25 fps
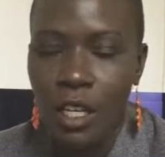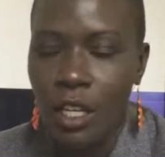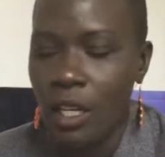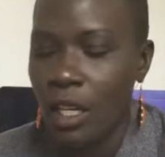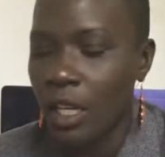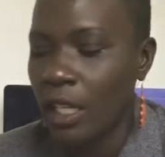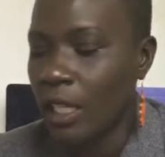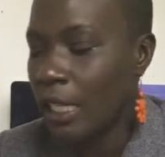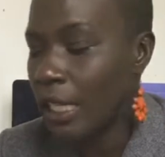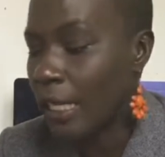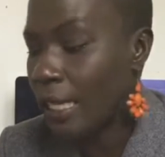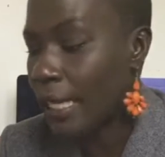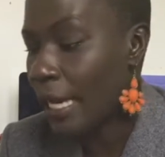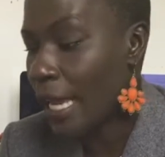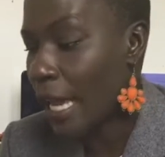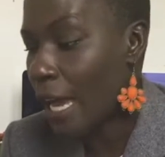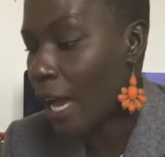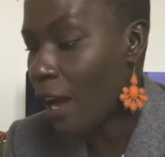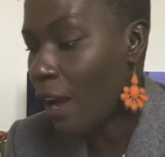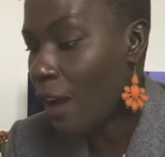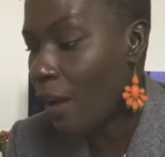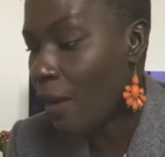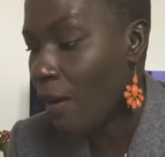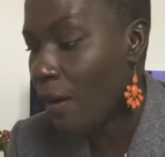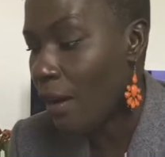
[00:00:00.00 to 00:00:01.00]
cut it
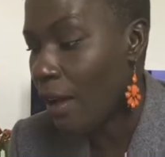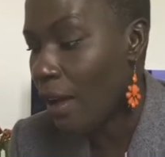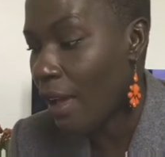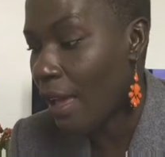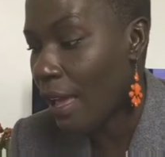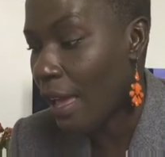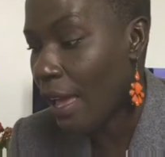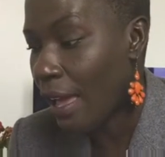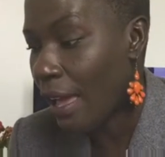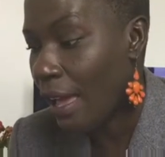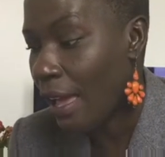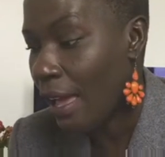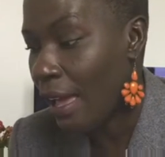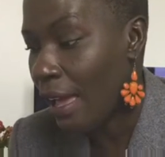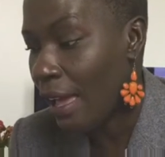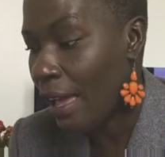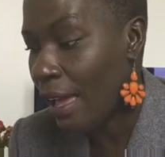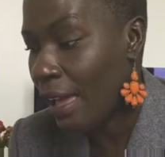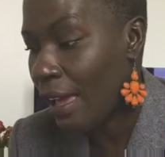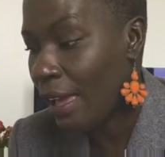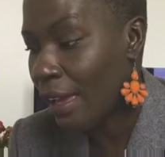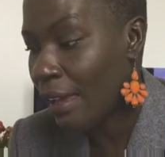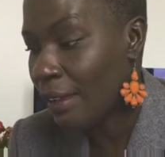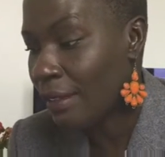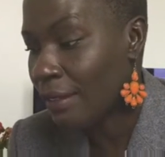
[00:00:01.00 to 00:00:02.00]
now.
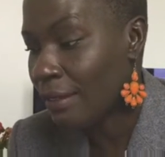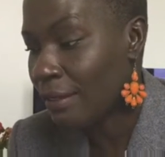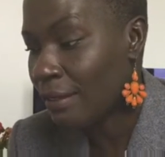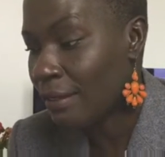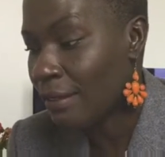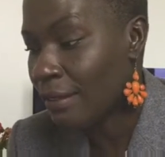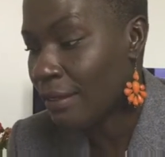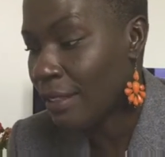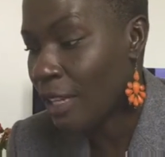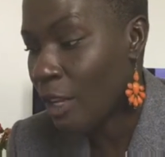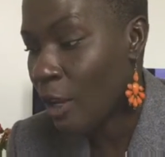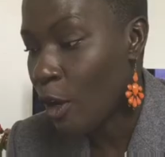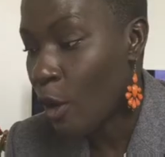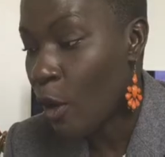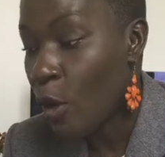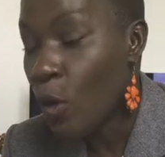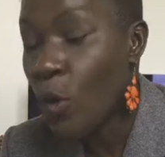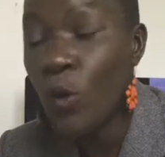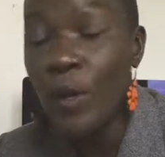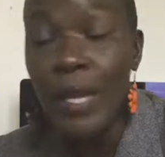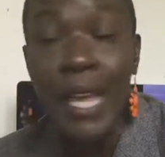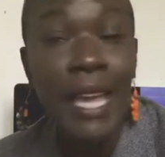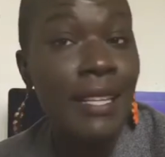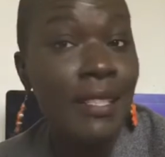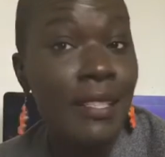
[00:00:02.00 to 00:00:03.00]
And
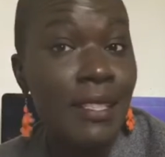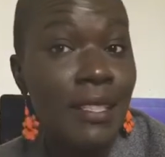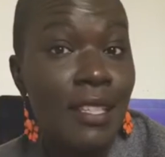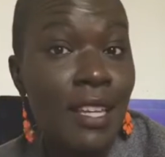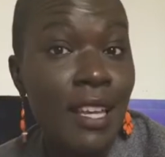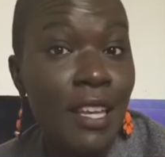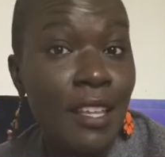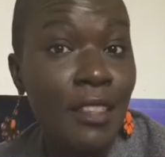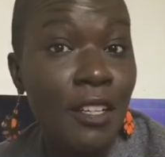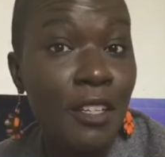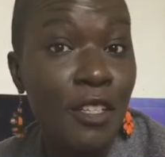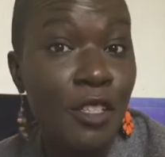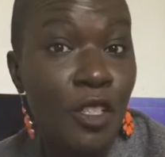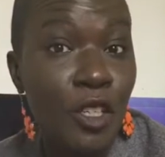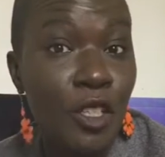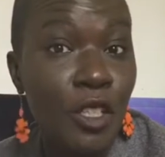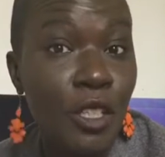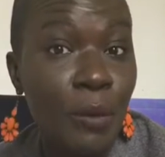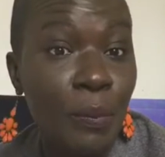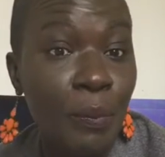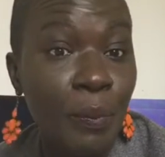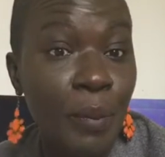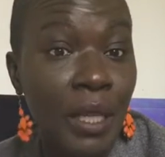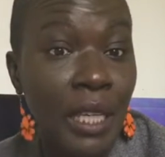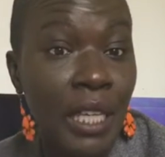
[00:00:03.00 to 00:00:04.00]
oh yes, there's
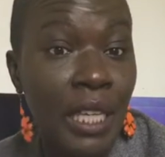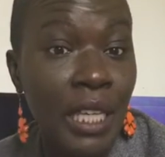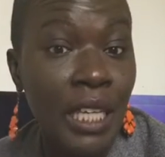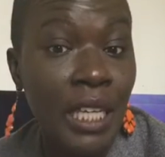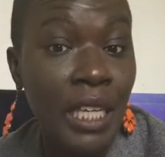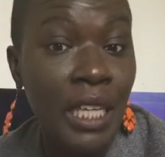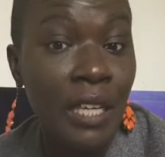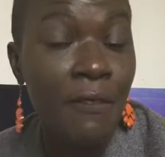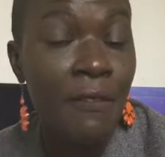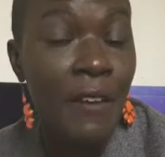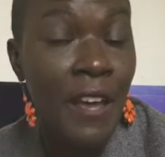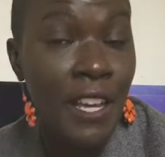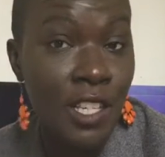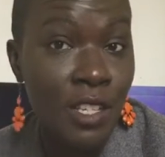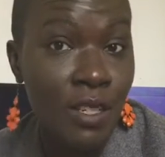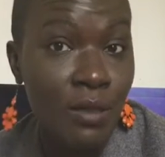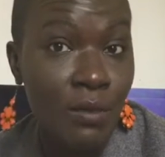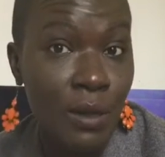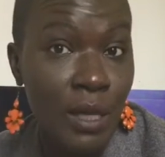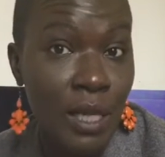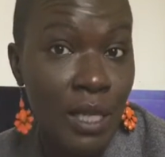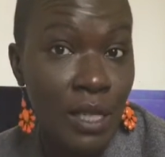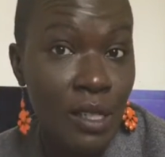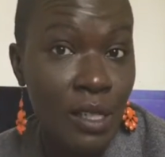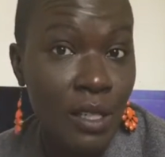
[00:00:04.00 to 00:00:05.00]
gonna be a fashion
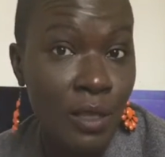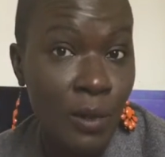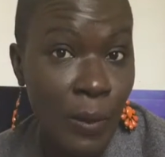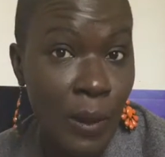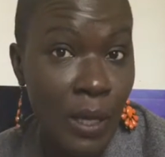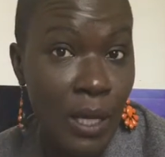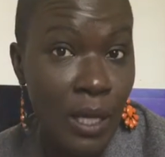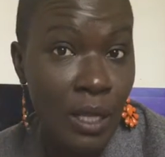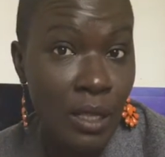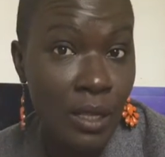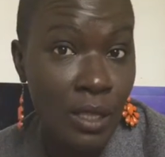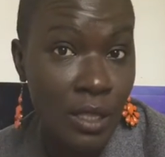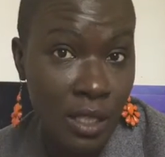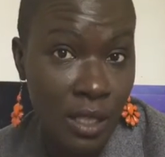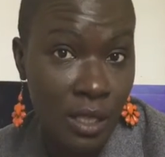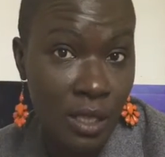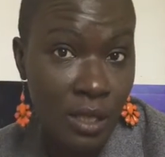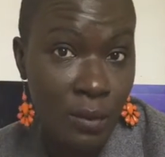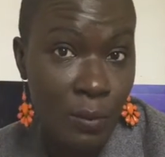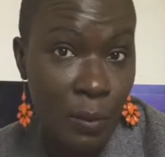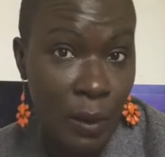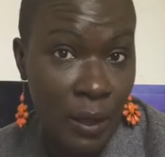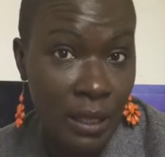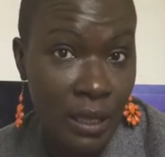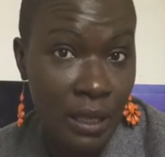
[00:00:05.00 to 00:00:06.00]
week as well
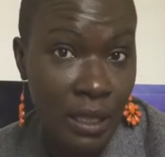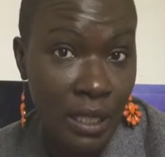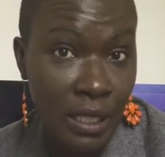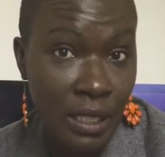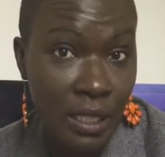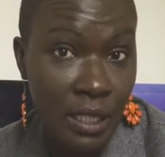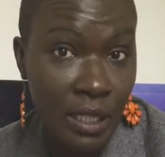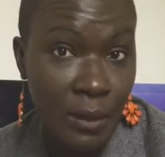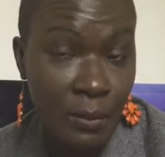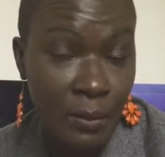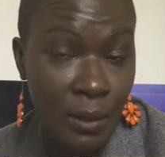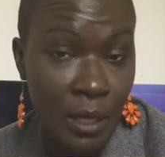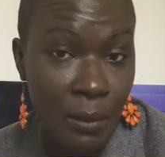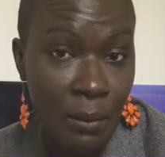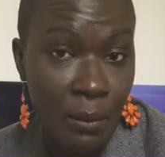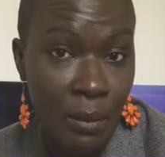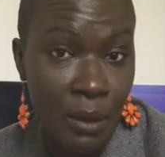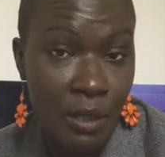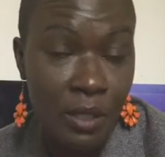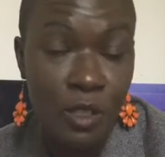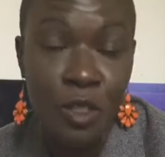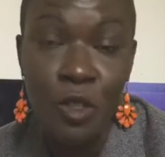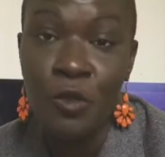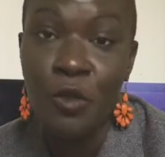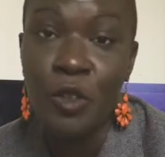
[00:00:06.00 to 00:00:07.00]
this month in
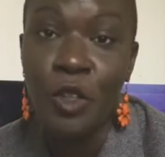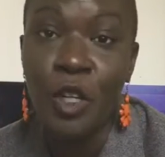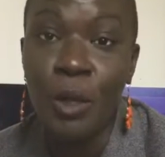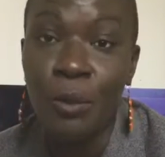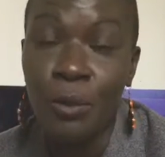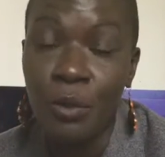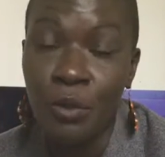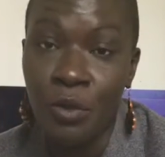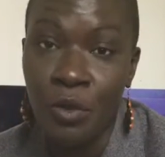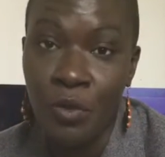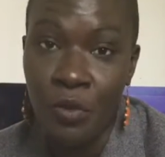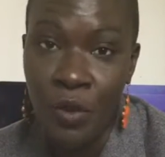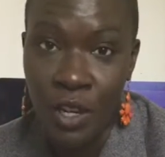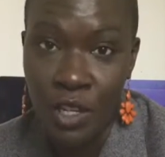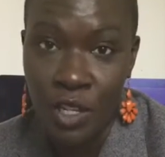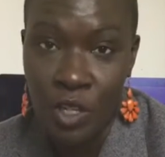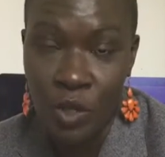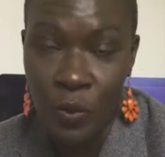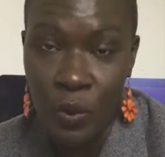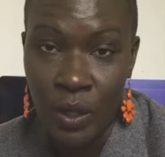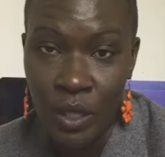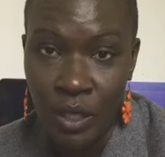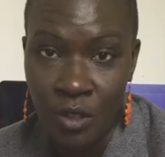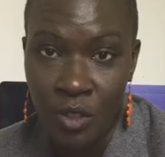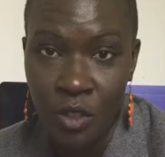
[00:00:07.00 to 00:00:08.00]
September. So if you're coming for
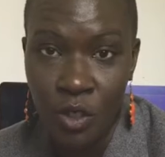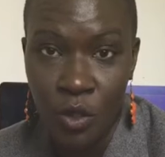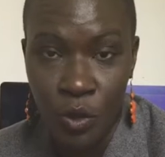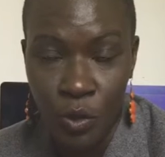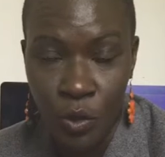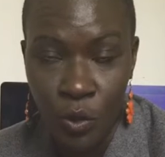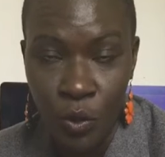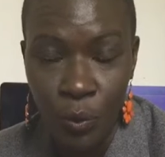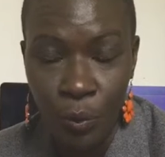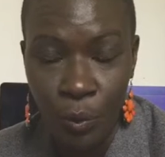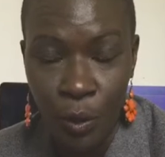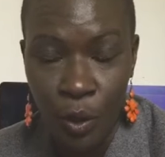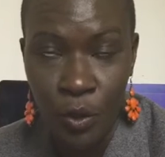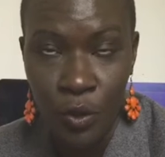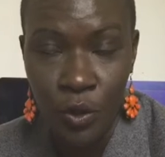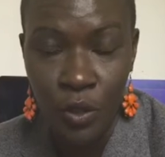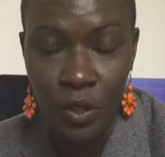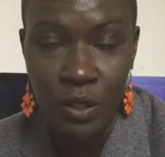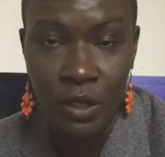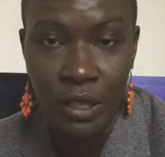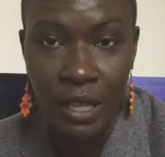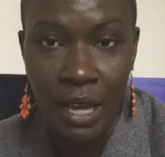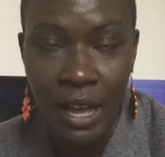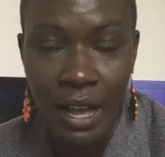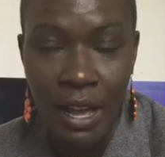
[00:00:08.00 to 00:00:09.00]
fashion week, there's also a post
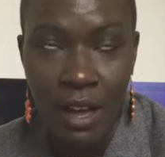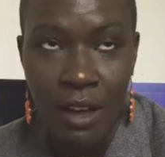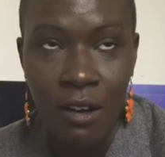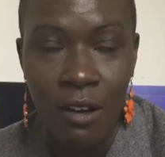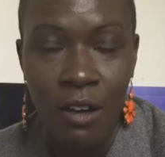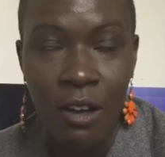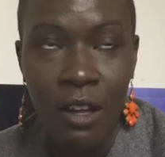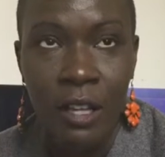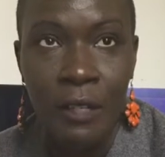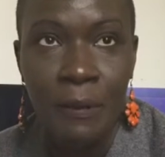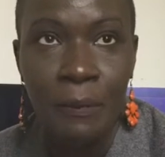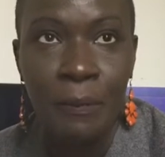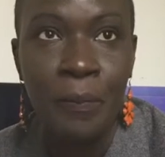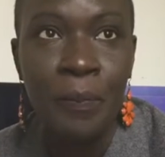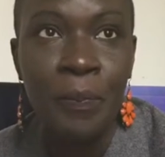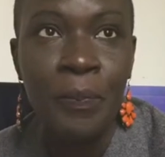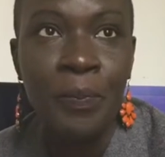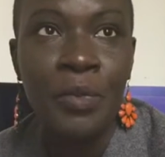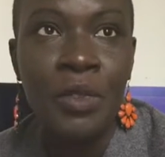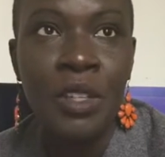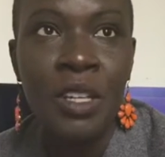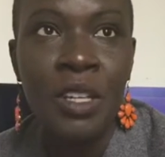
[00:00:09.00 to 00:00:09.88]
on that, on